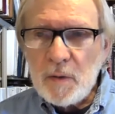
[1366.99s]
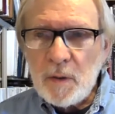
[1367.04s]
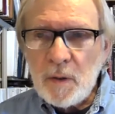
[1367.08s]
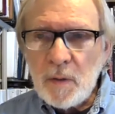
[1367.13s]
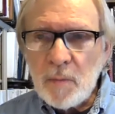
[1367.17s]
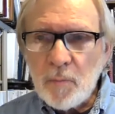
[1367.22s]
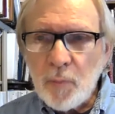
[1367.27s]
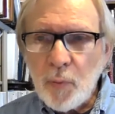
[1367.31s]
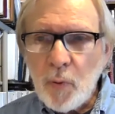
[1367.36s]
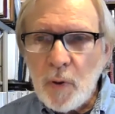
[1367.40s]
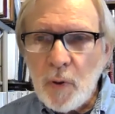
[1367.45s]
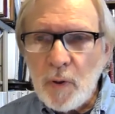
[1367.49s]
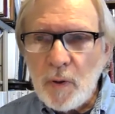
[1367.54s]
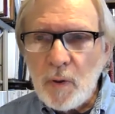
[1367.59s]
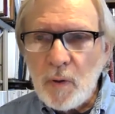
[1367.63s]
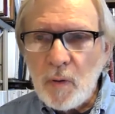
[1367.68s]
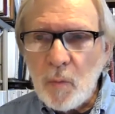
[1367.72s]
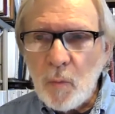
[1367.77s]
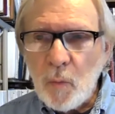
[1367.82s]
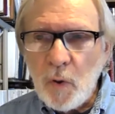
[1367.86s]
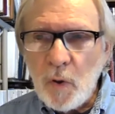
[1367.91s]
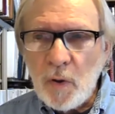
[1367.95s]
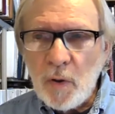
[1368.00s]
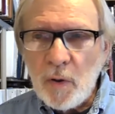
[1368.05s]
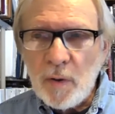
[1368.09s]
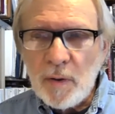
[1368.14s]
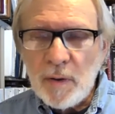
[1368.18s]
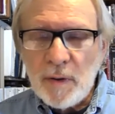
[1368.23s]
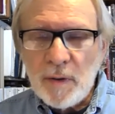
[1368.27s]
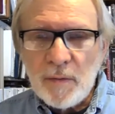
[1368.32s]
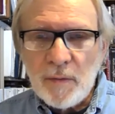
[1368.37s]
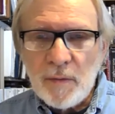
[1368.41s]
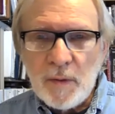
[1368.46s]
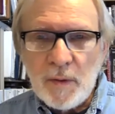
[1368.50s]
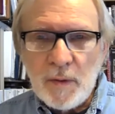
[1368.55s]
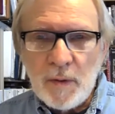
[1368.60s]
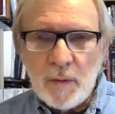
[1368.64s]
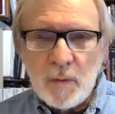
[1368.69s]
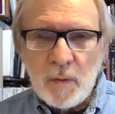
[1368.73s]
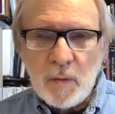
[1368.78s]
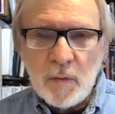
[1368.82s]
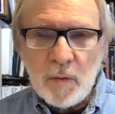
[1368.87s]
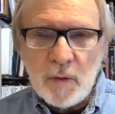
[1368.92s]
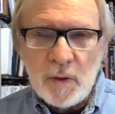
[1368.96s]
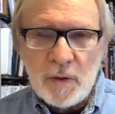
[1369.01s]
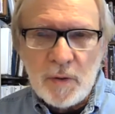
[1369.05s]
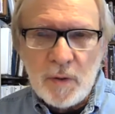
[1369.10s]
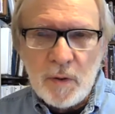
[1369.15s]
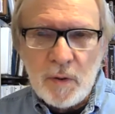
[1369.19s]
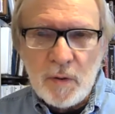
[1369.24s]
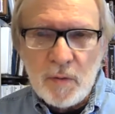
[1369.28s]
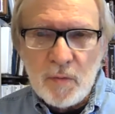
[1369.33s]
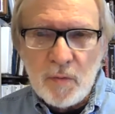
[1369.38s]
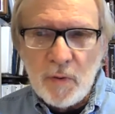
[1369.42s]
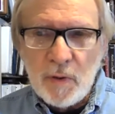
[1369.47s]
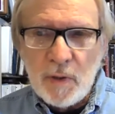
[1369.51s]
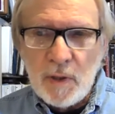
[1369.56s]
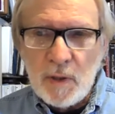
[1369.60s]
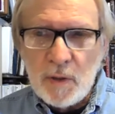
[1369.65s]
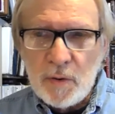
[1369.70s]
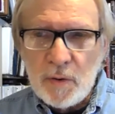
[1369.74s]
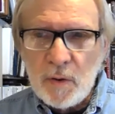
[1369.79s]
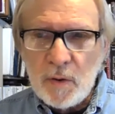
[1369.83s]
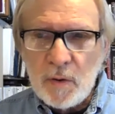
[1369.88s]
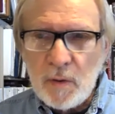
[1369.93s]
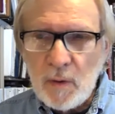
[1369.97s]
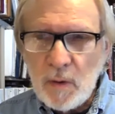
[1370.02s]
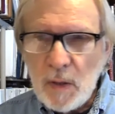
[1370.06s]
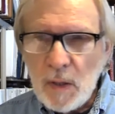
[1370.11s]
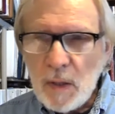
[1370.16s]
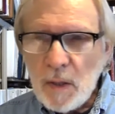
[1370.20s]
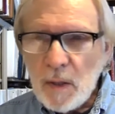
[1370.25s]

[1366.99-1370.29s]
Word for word: an important word in the Christian tradition.